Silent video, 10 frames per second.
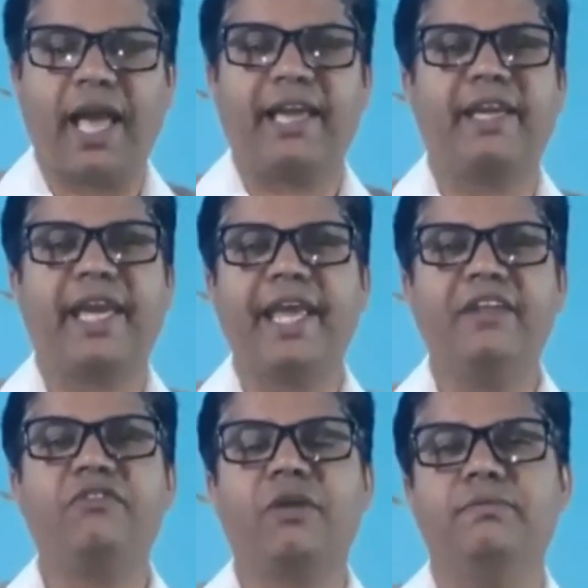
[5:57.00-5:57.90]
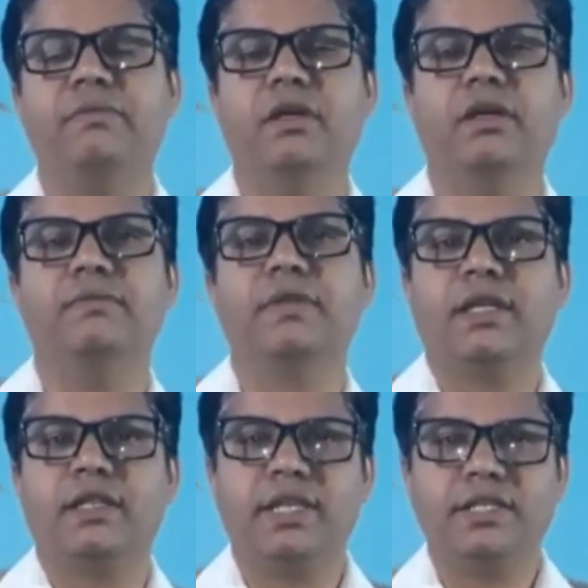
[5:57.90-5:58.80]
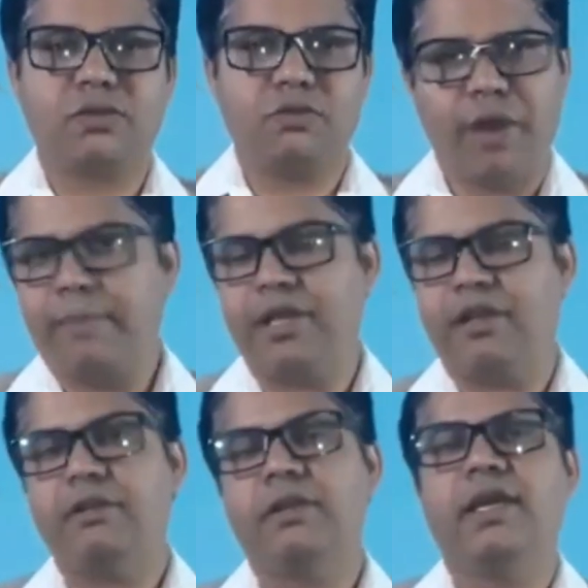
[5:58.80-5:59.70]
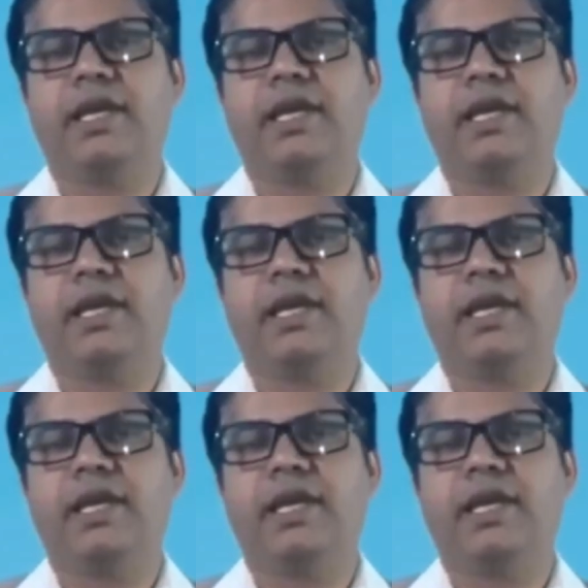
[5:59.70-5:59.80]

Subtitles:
I gain from the this webinar,